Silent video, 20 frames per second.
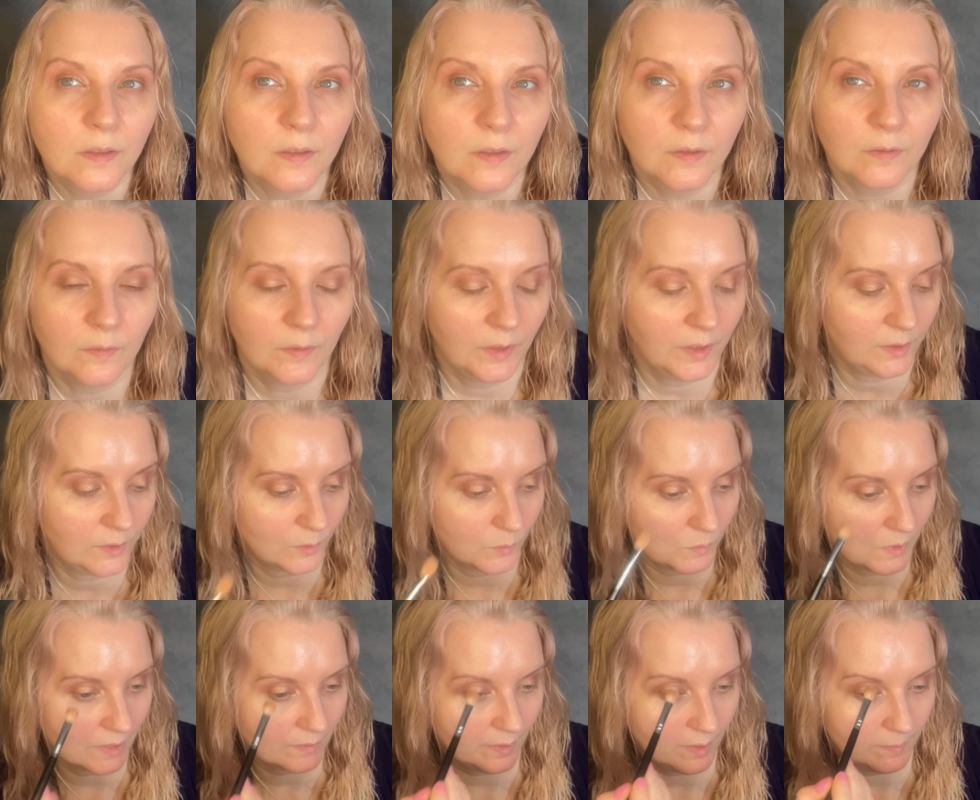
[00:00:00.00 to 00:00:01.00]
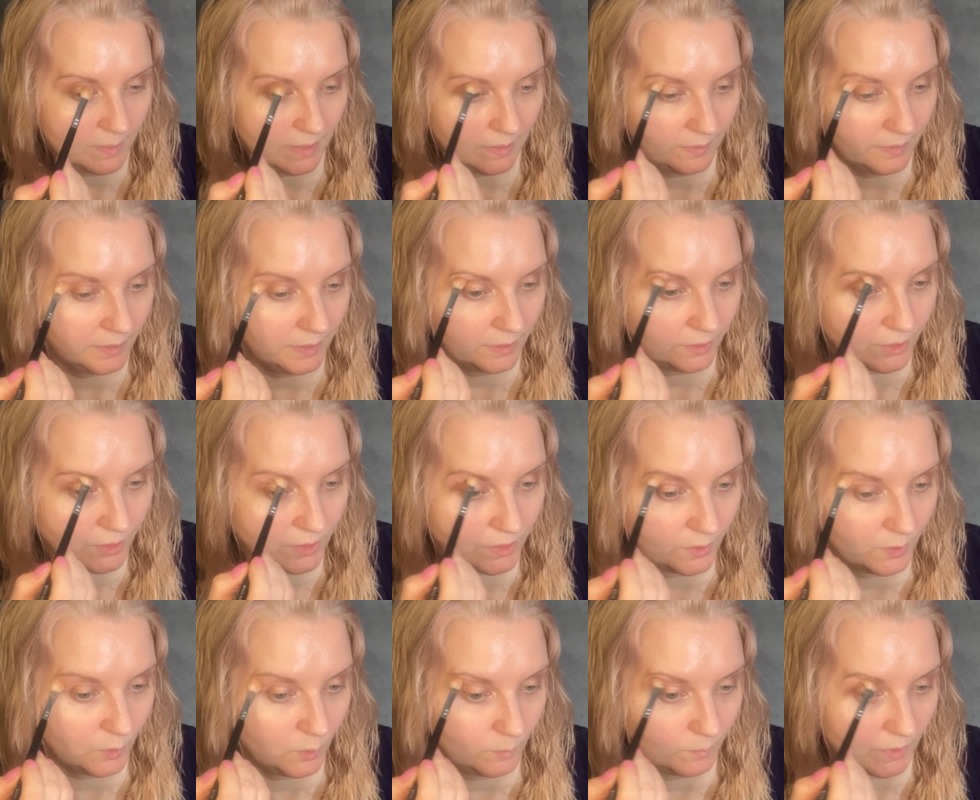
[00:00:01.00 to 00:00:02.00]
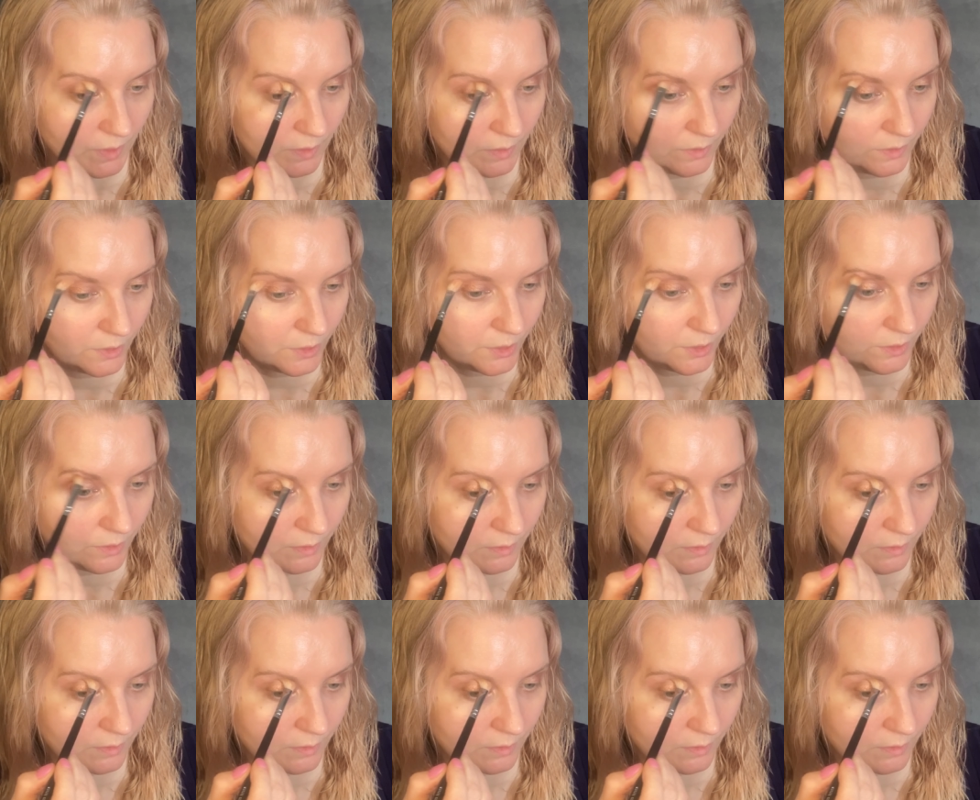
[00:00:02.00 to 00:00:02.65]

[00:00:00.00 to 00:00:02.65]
You don't need to worry about the edges too much.